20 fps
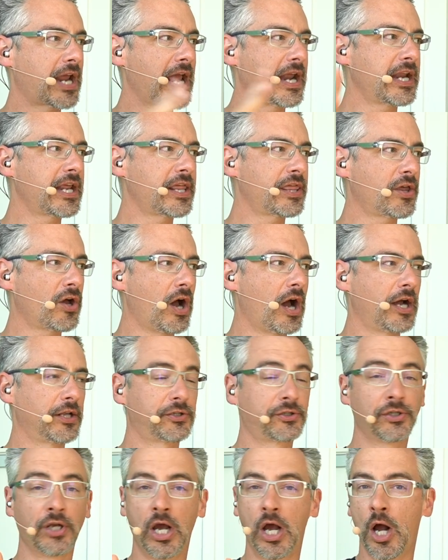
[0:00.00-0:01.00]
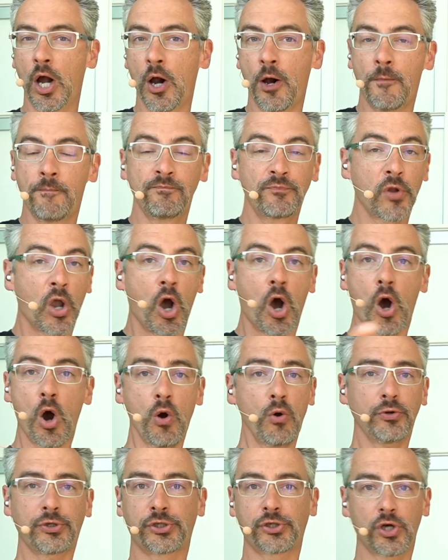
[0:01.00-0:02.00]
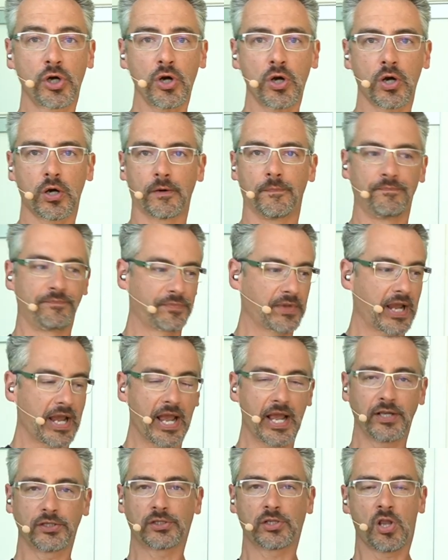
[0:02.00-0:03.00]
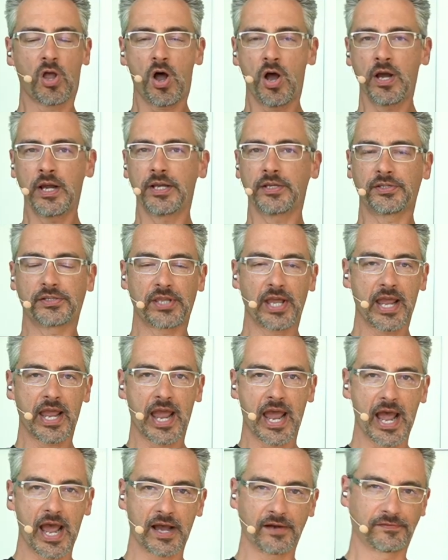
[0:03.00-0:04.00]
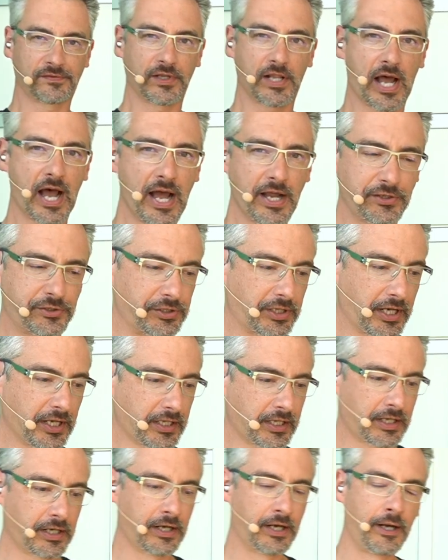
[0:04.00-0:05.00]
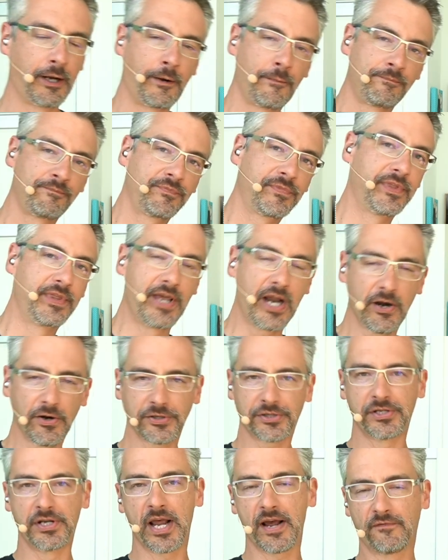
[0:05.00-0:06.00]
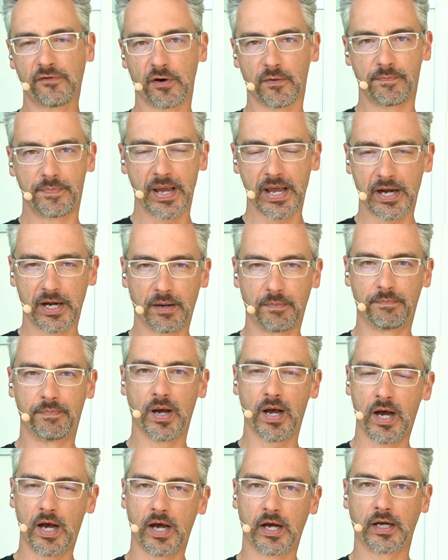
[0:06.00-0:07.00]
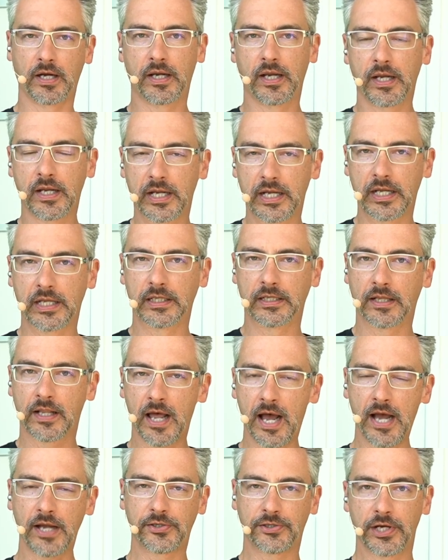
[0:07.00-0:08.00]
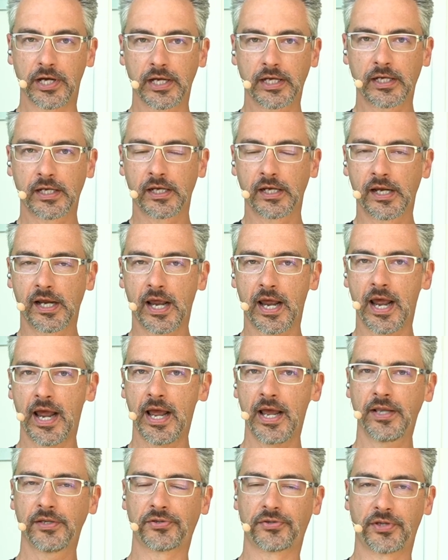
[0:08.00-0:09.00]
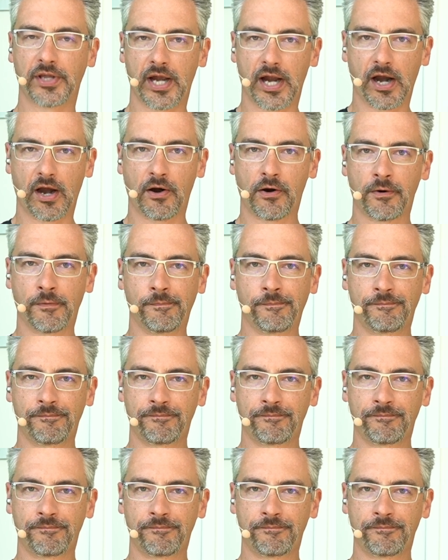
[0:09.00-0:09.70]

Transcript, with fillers: Any thoughts? Oh sure, as long as they have logic. There's never been a bug in logic, has there?